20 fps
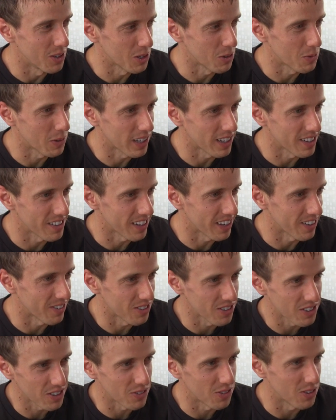just because
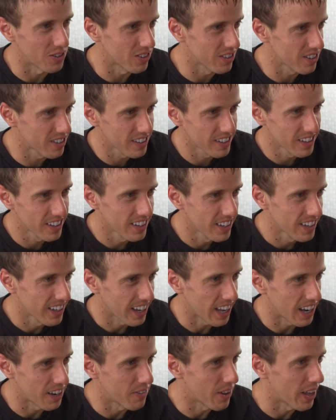it was
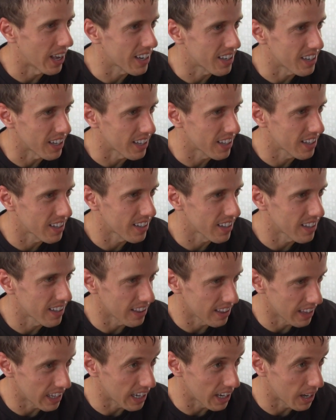kind of hectic
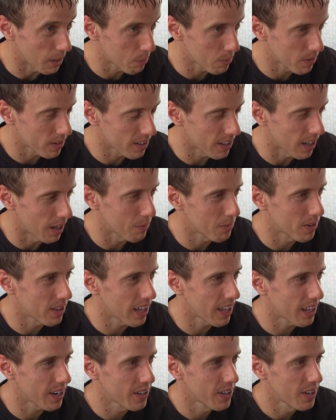leading up to
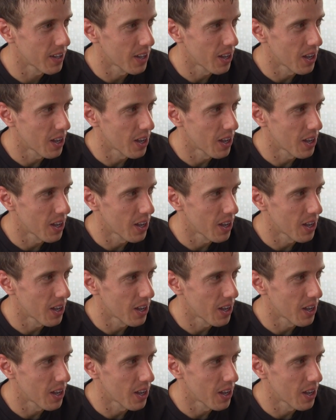that.